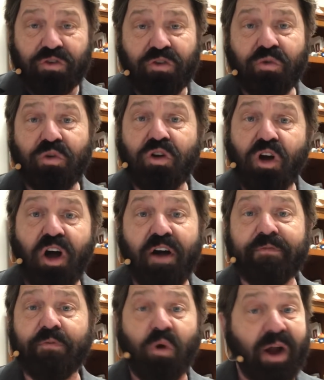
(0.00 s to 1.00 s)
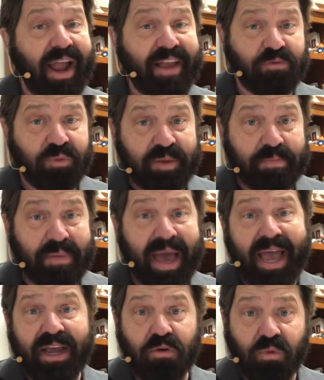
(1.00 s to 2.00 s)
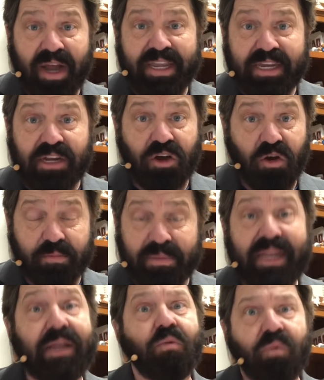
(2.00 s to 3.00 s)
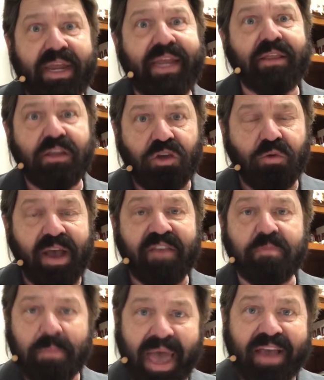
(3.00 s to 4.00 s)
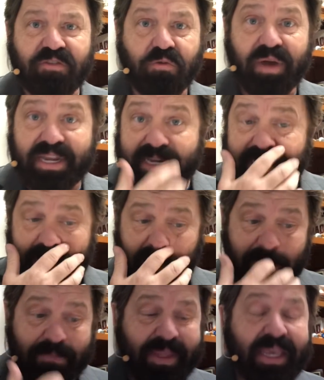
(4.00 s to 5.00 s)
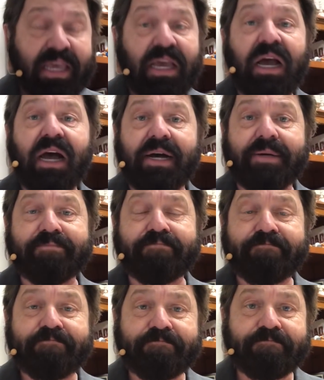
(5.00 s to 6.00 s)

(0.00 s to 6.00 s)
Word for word: to call for as we back Guaido, meaning we, the U.S., backs Guaido, um,